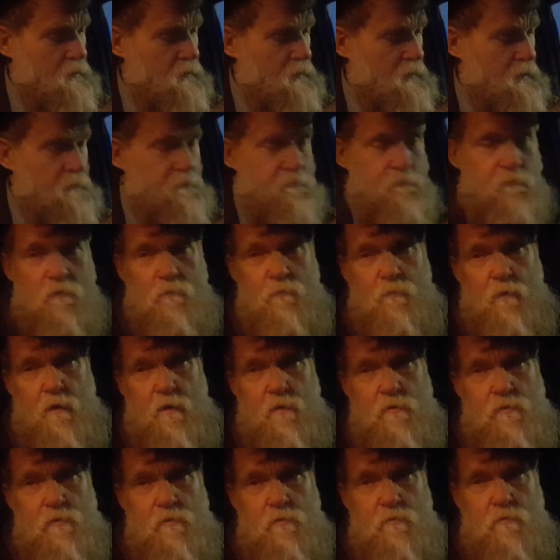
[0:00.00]

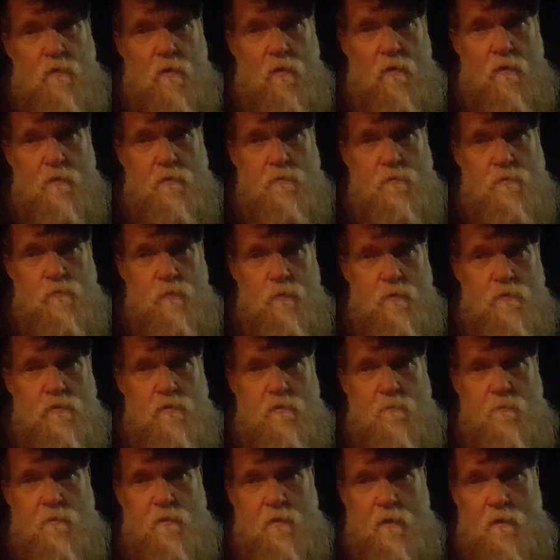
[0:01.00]
information, knowledge, wisdom, and